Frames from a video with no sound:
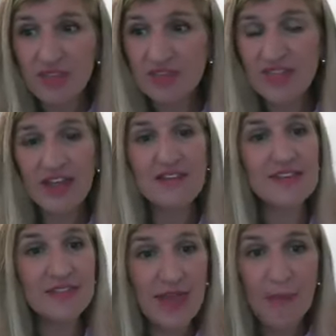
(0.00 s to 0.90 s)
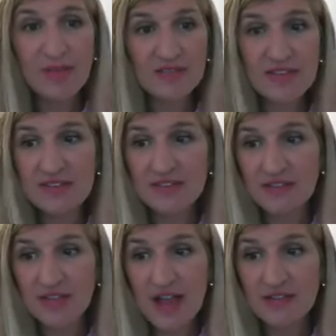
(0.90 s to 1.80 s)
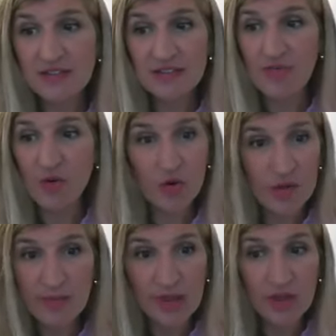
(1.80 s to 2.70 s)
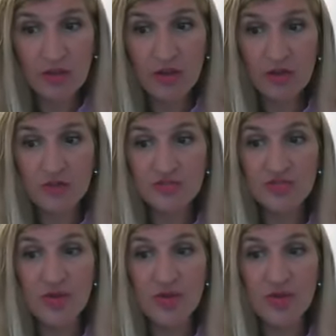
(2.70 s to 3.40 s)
like I said, the embassies and the consulates have already been closed